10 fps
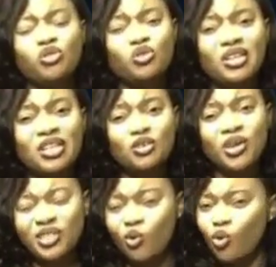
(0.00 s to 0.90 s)
Usually there's
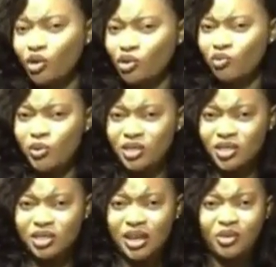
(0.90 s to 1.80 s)
always a worth of
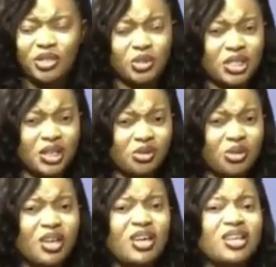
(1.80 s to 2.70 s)
pieces. I always will tell you,
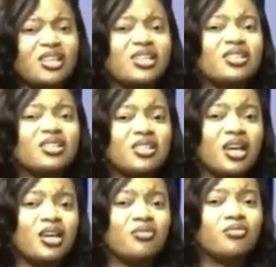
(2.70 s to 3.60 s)
there's
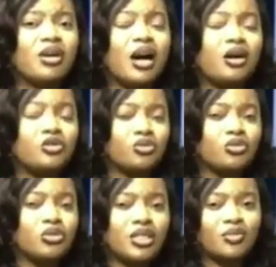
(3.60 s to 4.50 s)
how you
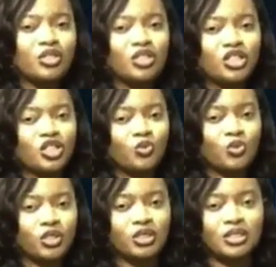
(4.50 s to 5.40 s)
determine the chess
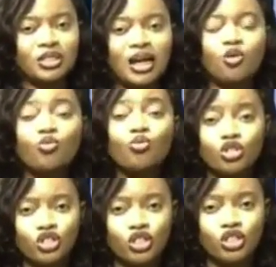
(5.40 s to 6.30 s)
pieces, how
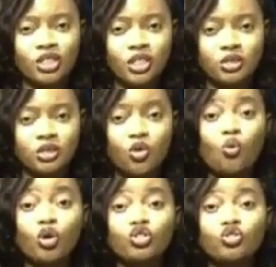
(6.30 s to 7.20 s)
much it is,
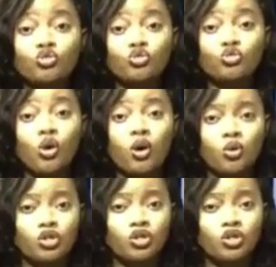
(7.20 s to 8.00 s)
what should go and what should